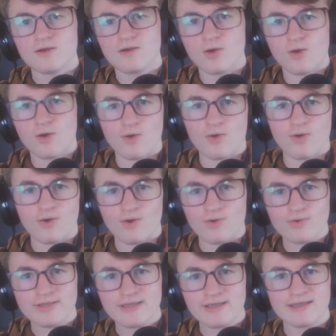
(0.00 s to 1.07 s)
Oh,
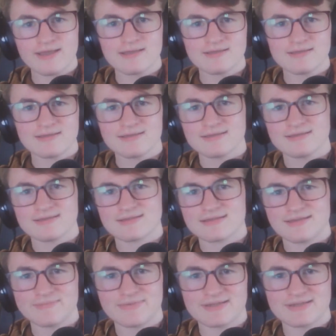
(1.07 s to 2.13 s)
okay.
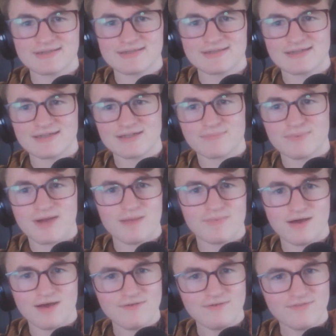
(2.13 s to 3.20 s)
I mean, pop
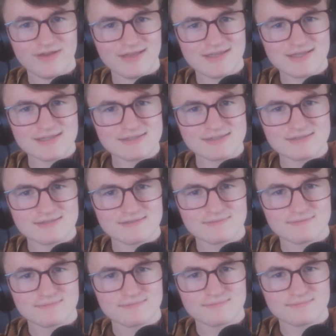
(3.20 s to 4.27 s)
off, I guess?
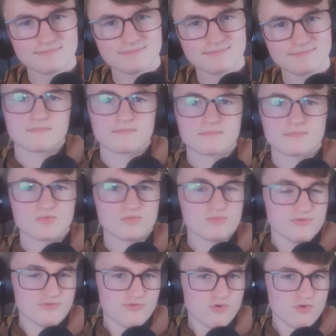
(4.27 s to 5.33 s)

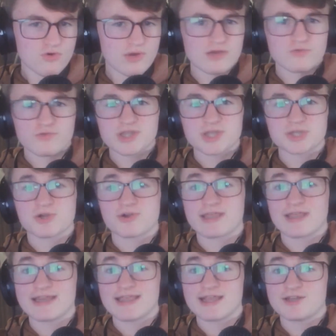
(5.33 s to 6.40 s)
Before I really start
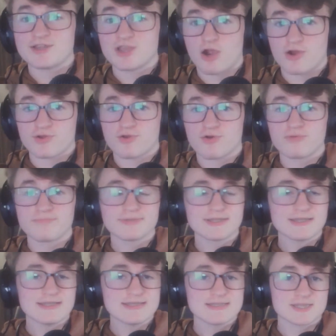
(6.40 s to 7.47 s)
getting into the article,
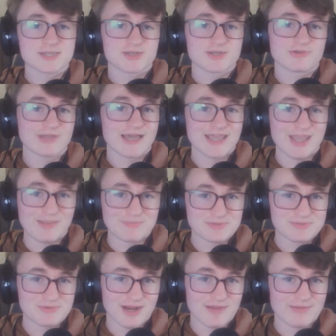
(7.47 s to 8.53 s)
please consider liking and
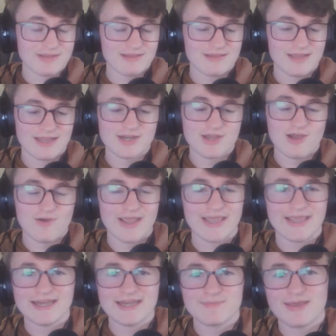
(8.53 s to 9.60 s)
subscribing. I know I
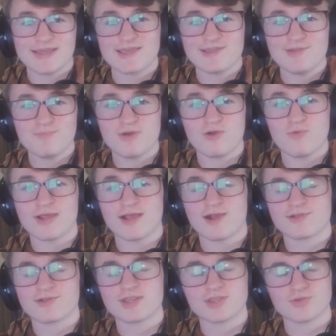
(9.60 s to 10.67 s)
hate e-begging, but we
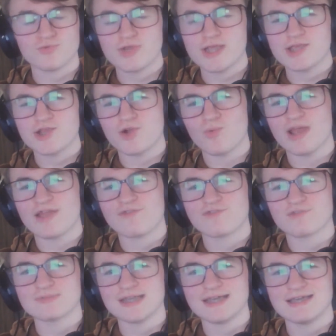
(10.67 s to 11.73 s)
are 3 away
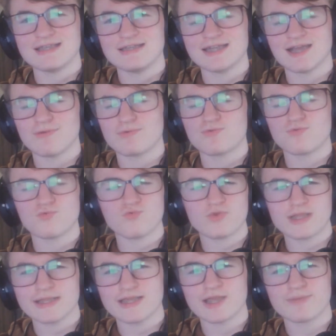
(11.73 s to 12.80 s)
from 10, and I would
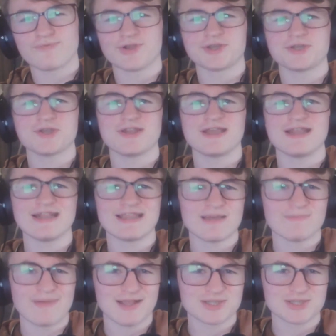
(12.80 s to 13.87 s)
really appreciate hitting that
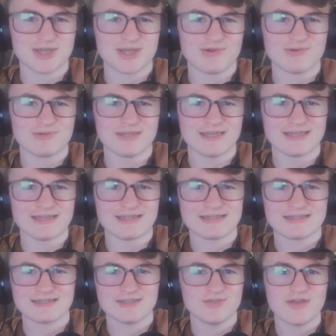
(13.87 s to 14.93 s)
milestone, and
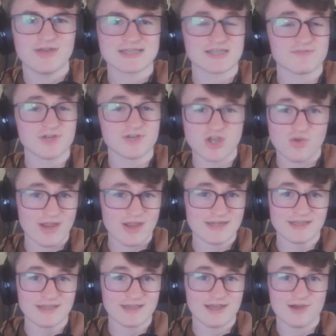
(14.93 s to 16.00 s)
you guys have no
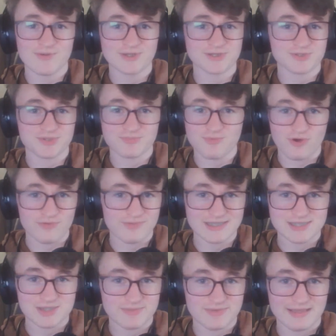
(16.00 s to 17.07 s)
idea how much your support
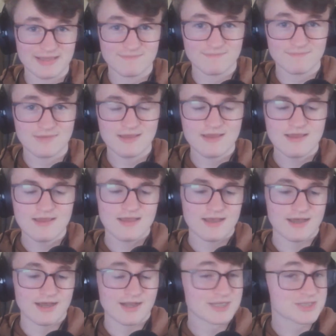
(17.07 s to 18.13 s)
means to me.
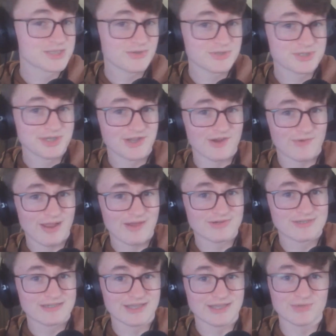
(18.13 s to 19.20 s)
Consider sticking
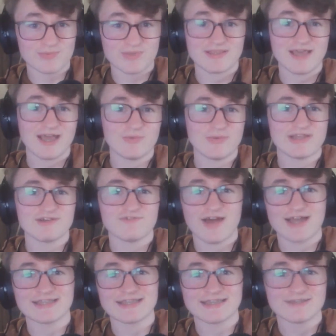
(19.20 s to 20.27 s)
around, and with that, we can
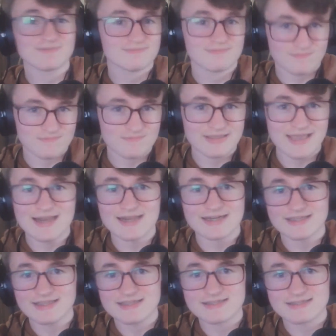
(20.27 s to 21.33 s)
finally get into
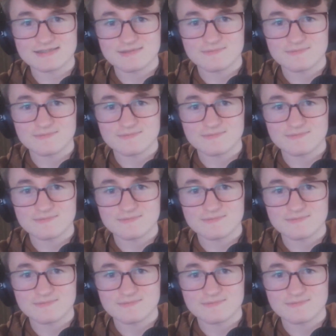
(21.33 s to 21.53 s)
this.